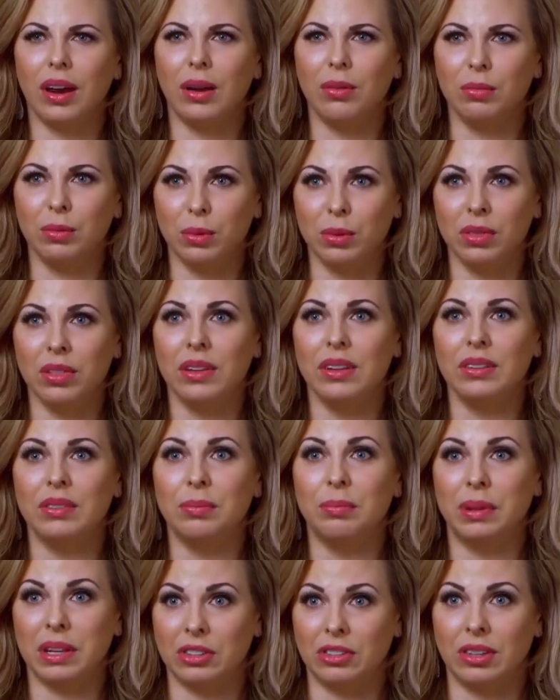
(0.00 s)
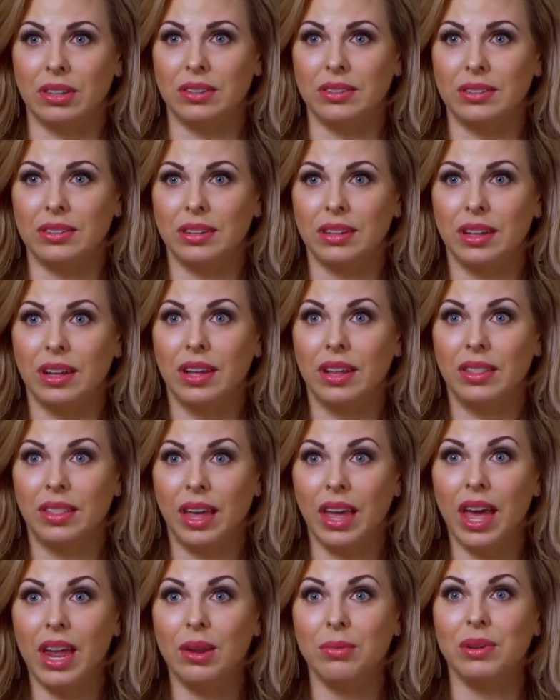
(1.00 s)
are ruthless bitches. They
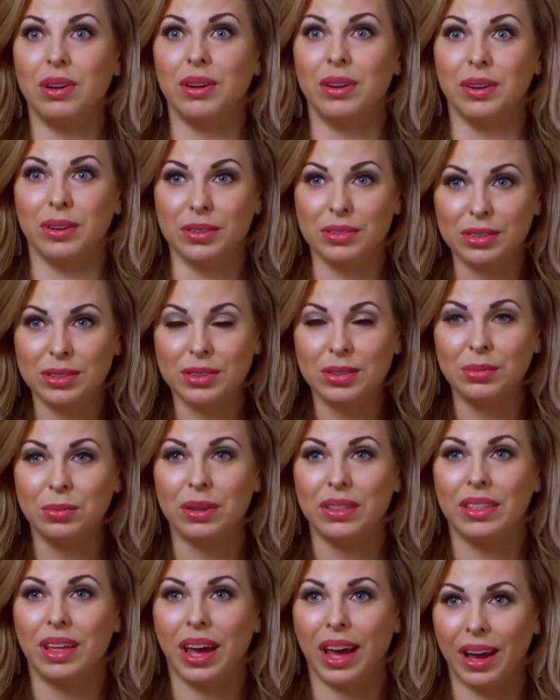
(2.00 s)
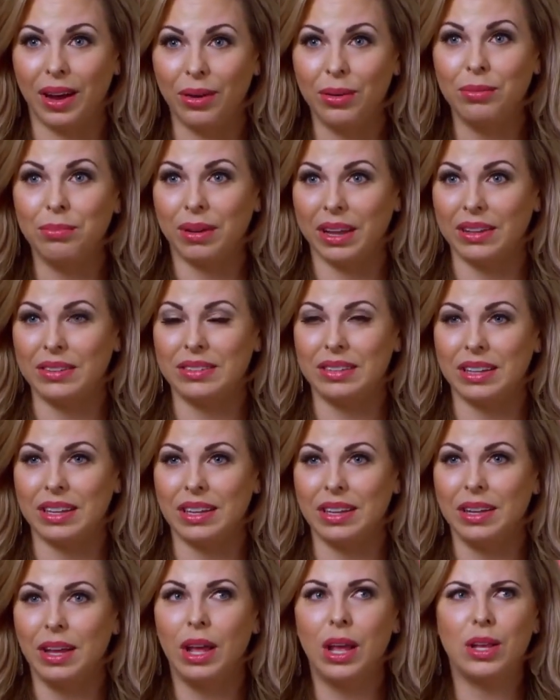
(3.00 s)
had a rehearsal without Macy,